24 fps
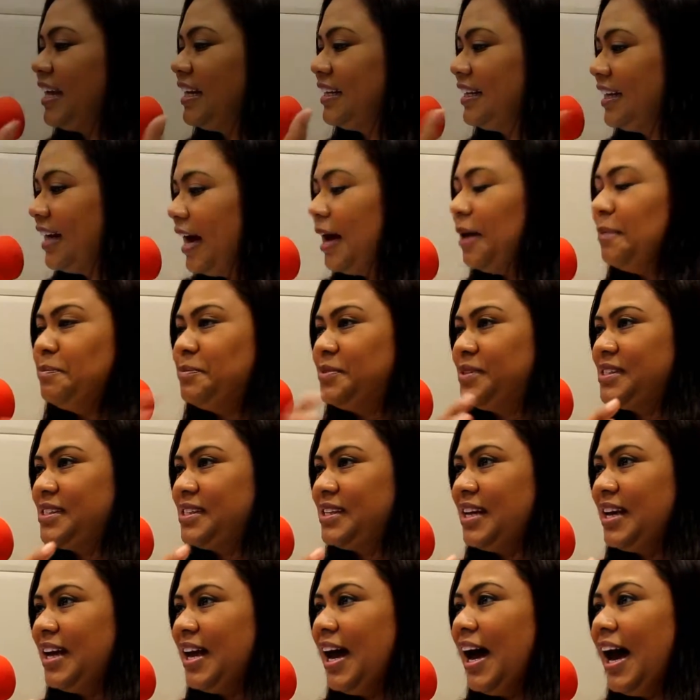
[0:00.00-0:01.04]
and CuBs.
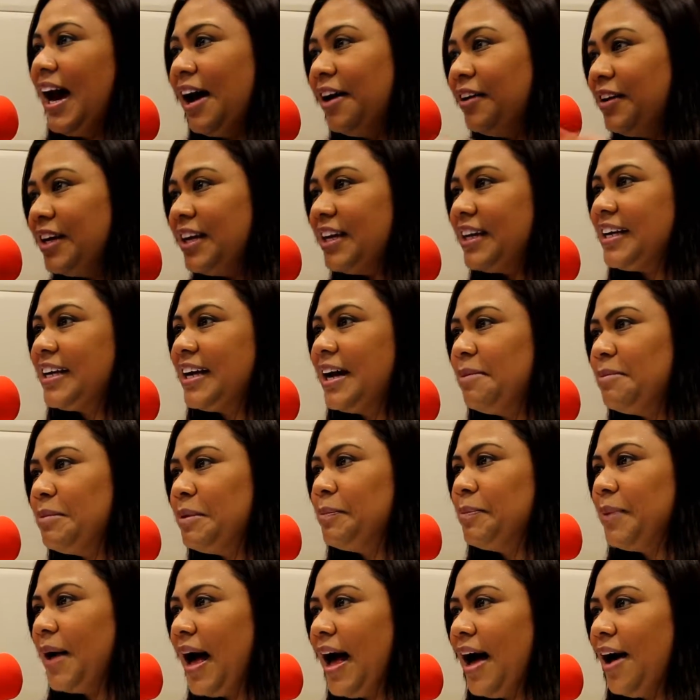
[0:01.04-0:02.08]
How did it come
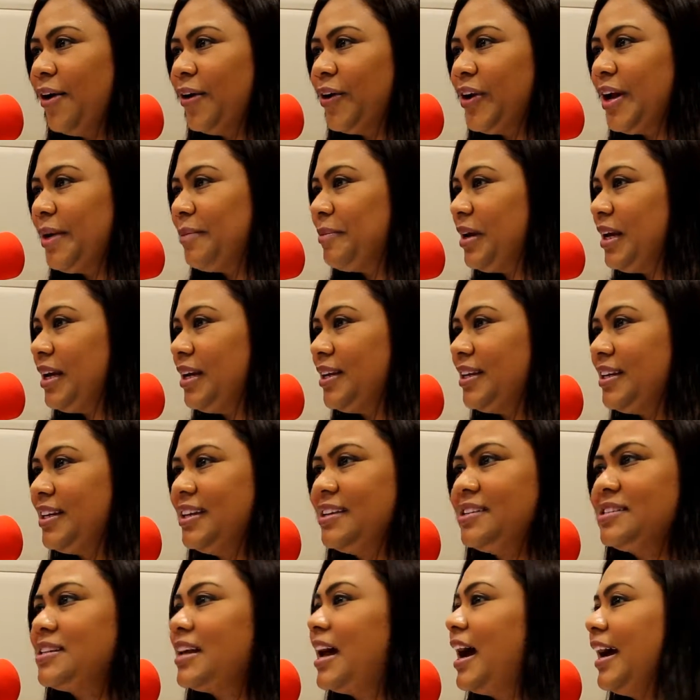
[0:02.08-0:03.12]
about? I mean,
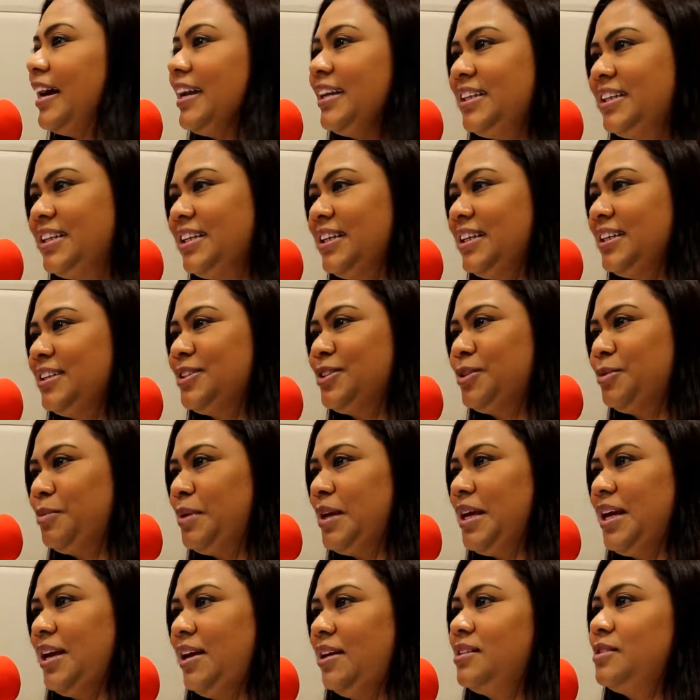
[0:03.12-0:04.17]
this idea to
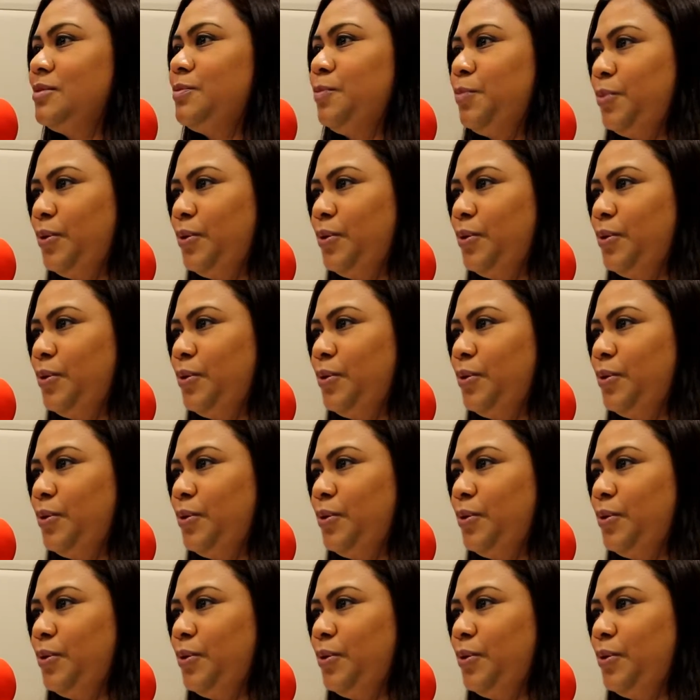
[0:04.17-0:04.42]
me is